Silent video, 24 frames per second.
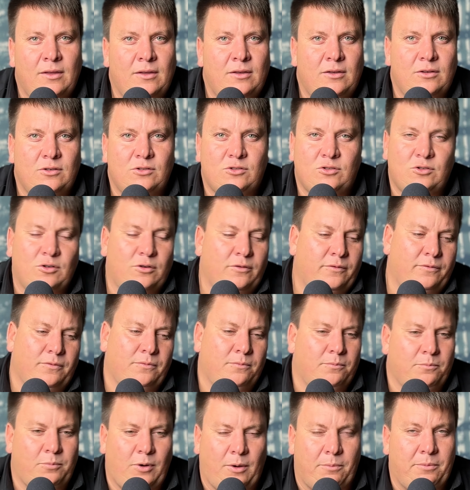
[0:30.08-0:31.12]
sort
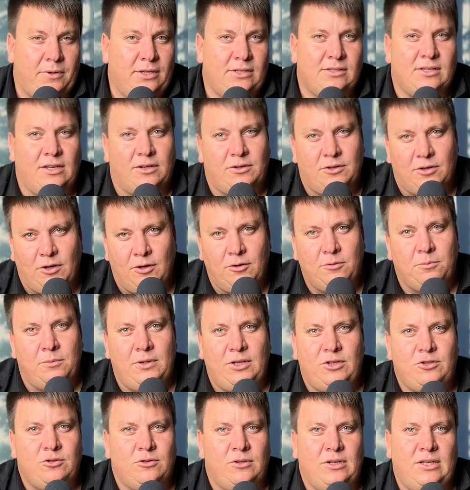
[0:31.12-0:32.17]
of properties that don't
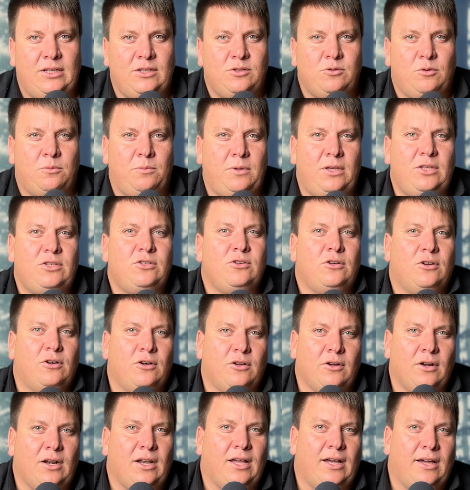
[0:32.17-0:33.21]
meet your needs would be to go
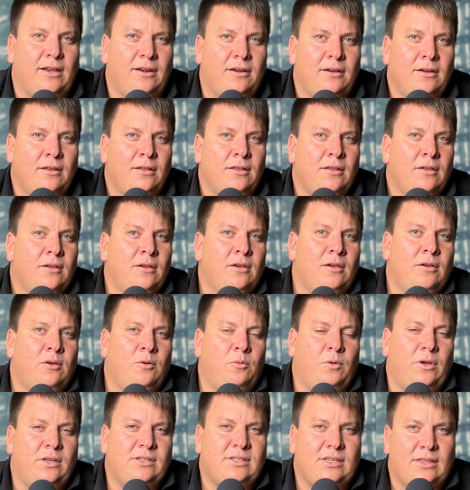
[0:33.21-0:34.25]
online.
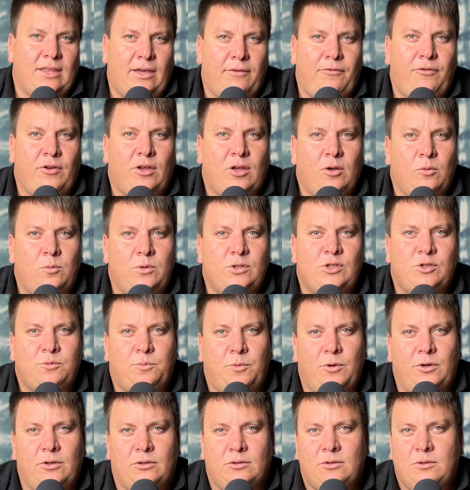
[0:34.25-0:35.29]
In South Africa, we
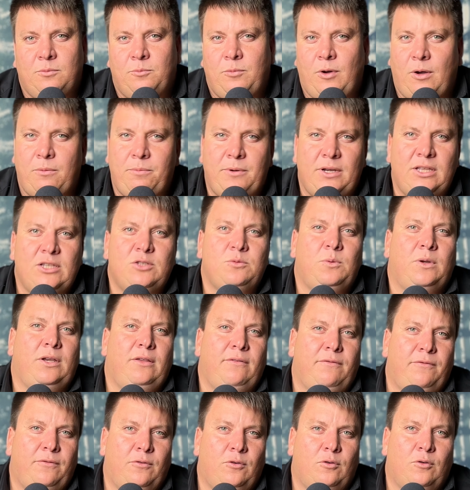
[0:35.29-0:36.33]
spoiled Property
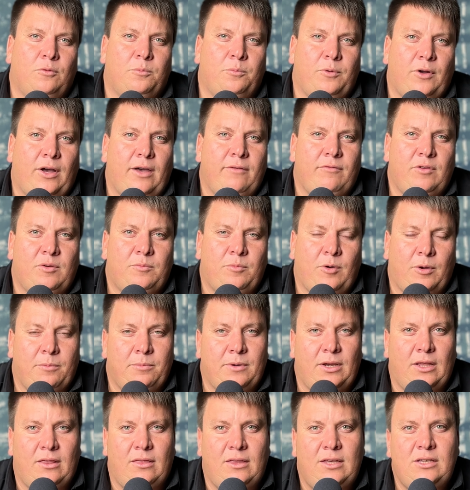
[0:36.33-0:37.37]
24, Private
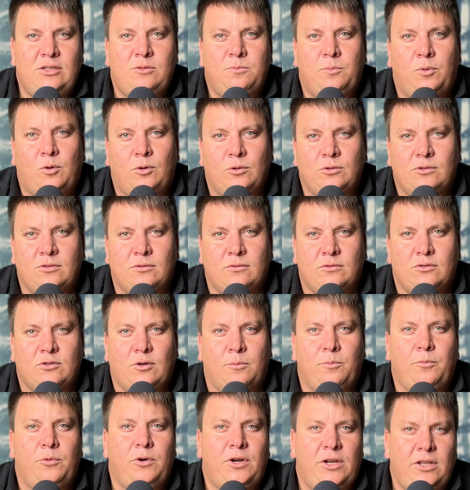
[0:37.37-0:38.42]
Property. These portals are
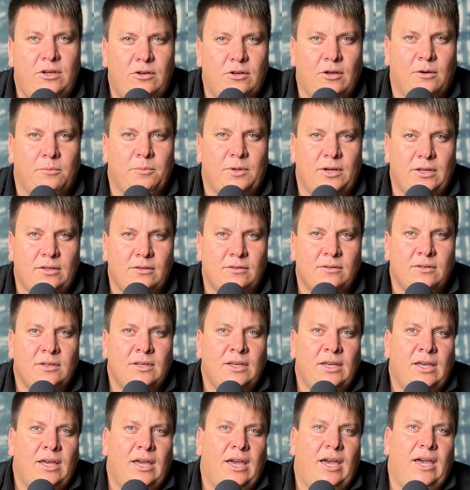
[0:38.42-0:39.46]
pretty dominant,
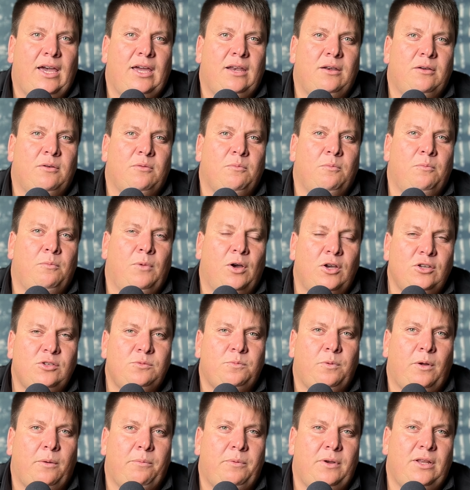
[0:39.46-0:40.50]
and most
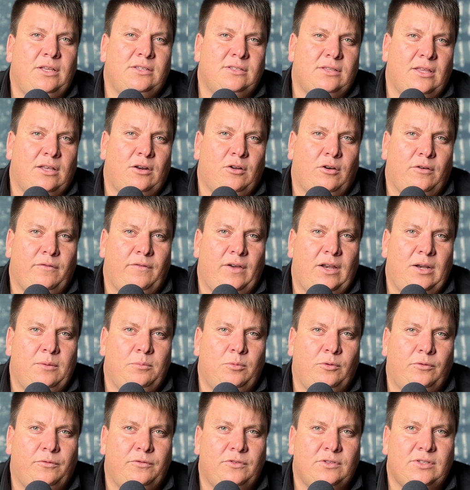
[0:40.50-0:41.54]
properties that are
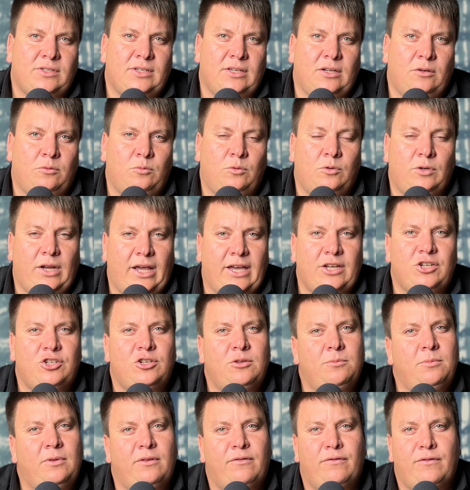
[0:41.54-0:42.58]
available for sale would actually
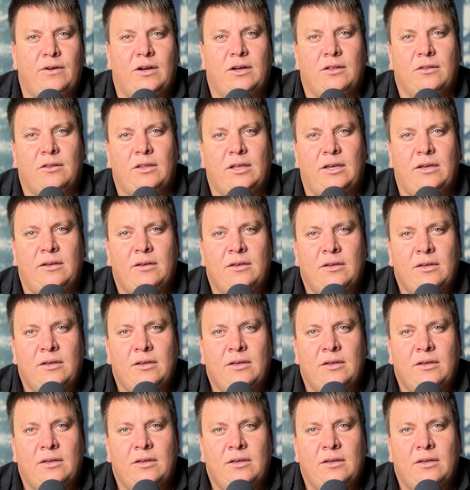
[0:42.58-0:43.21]
be found there.